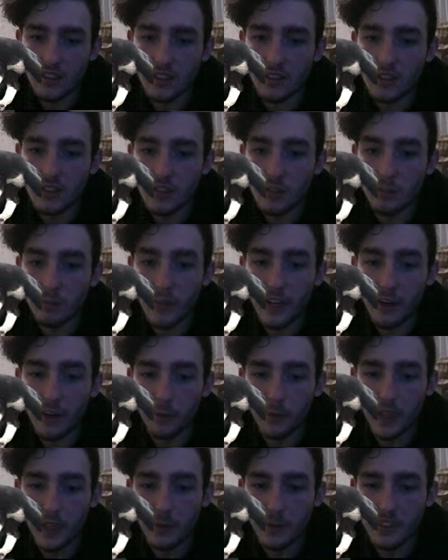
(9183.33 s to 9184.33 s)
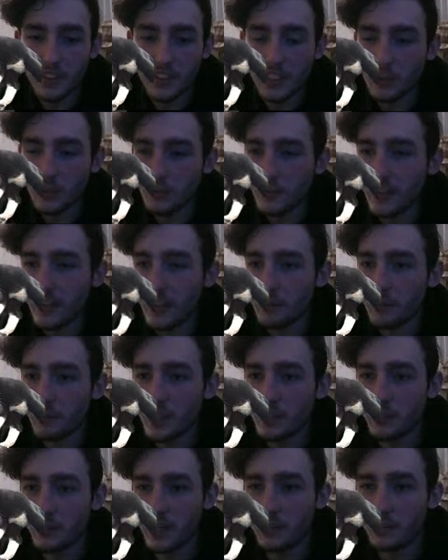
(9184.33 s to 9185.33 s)
You may not be able to tell, but that
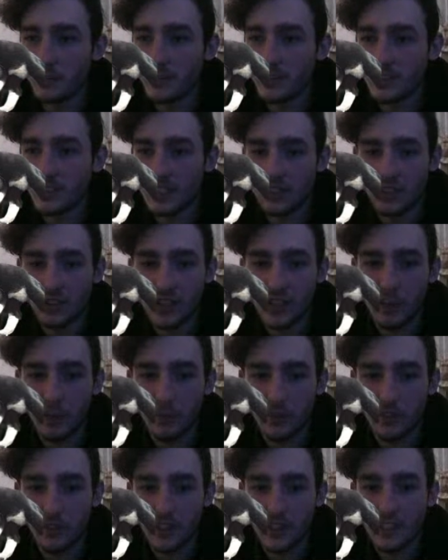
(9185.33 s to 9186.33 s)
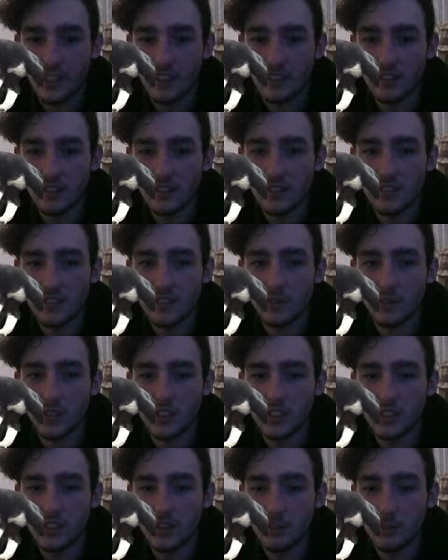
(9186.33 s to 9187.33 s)
mini-map is actually helping right now,
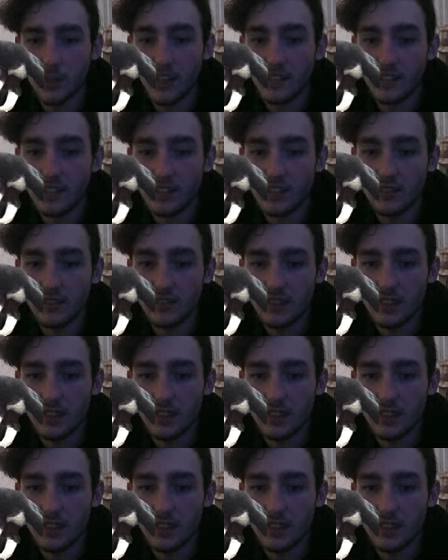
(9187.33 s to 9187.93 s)
which is surprising.